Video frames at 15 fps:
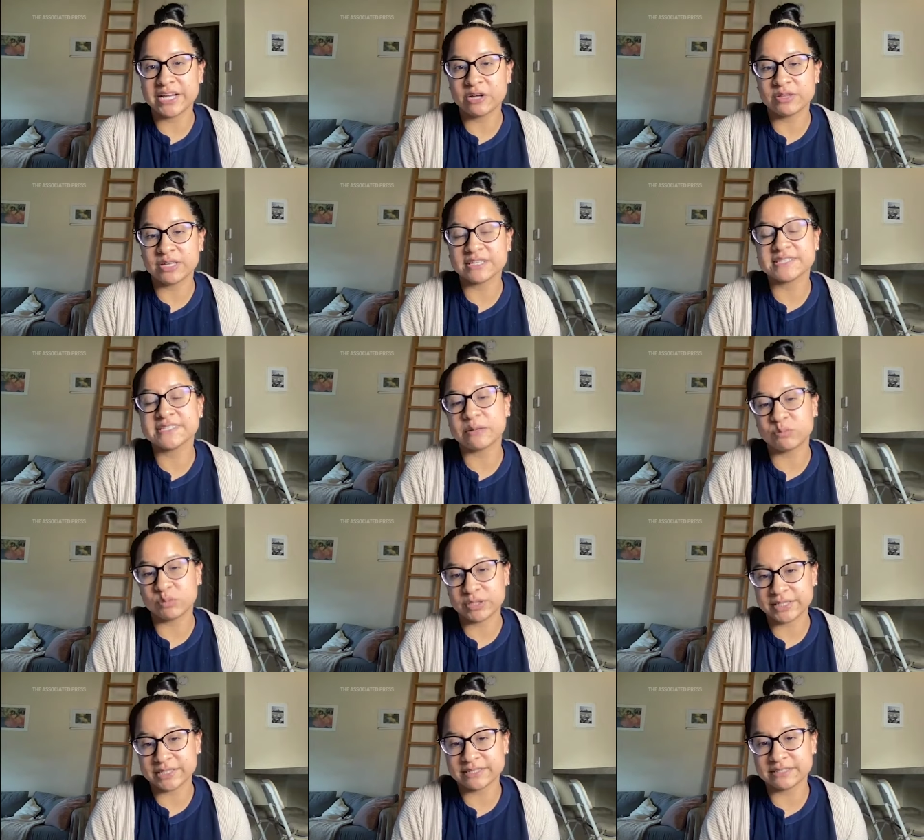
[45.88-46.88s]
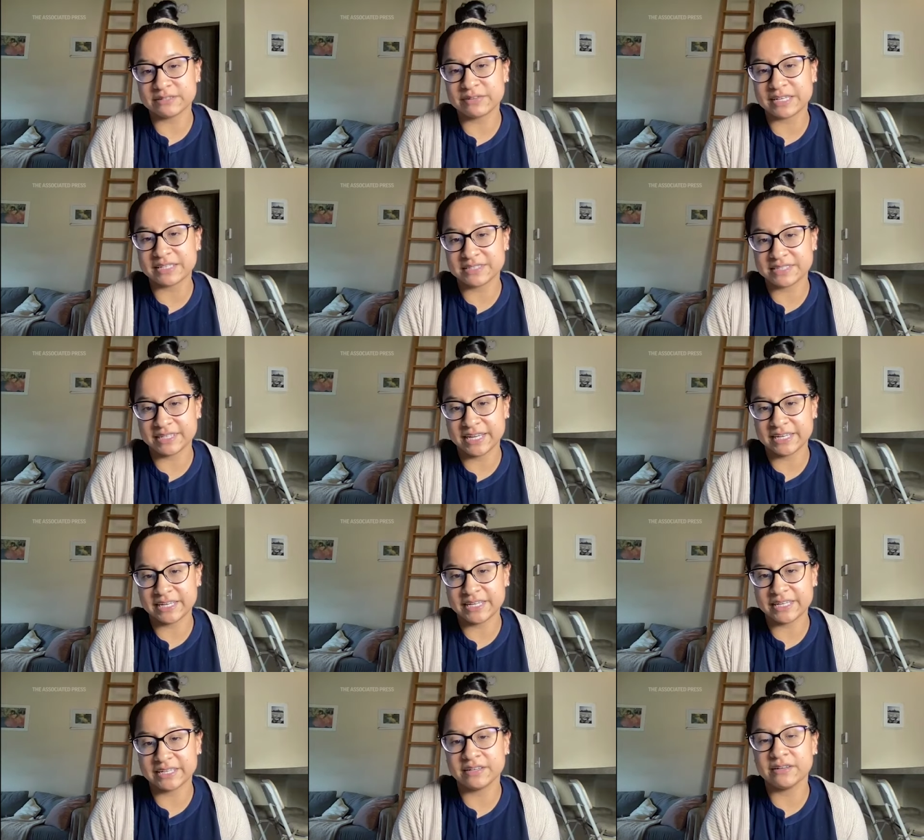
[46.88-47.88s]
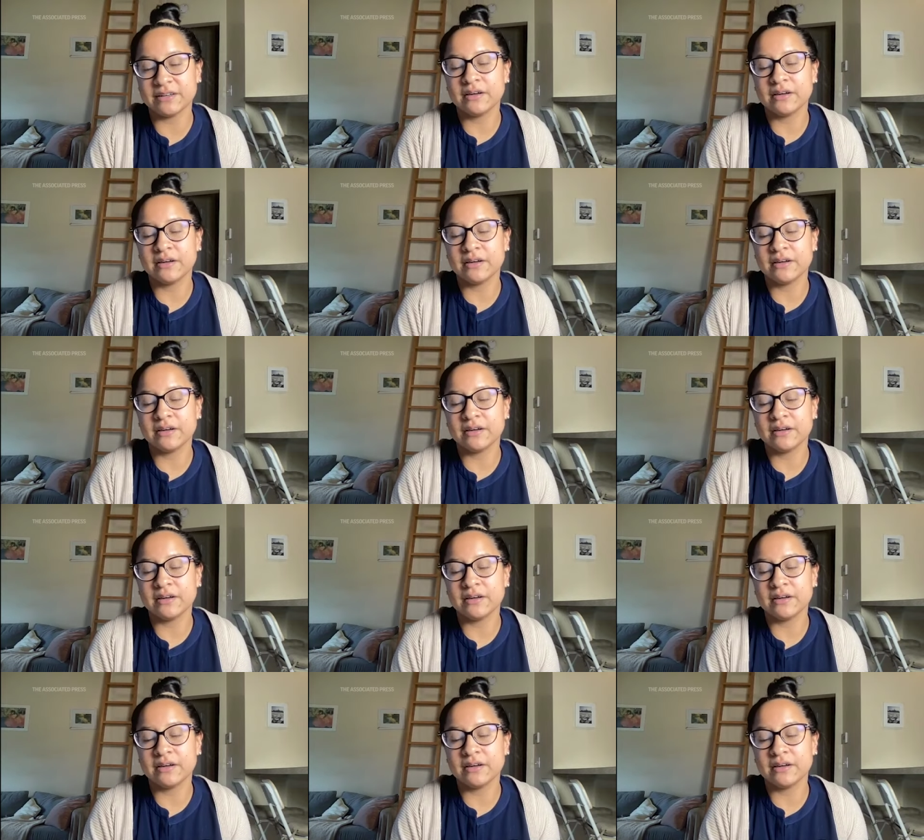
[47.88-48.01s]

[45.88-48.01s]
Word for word: now, the Assembly is investigating